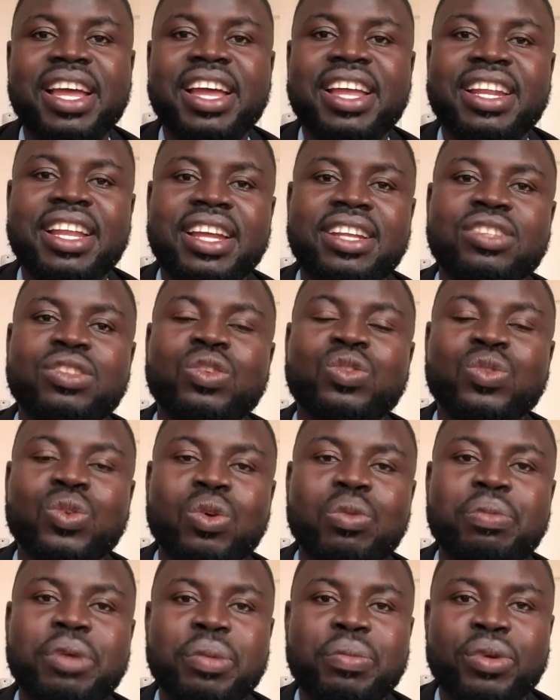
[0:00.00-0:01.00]
That is the
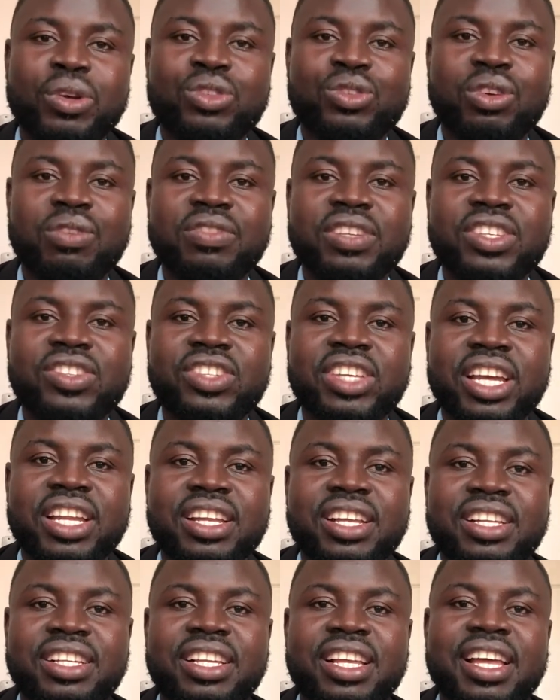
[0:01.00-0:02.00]
sole purpose of this
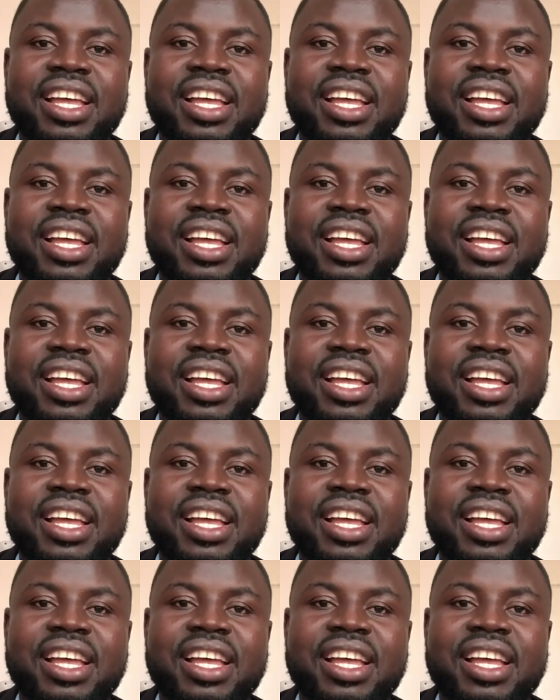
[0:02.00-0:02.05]
channel.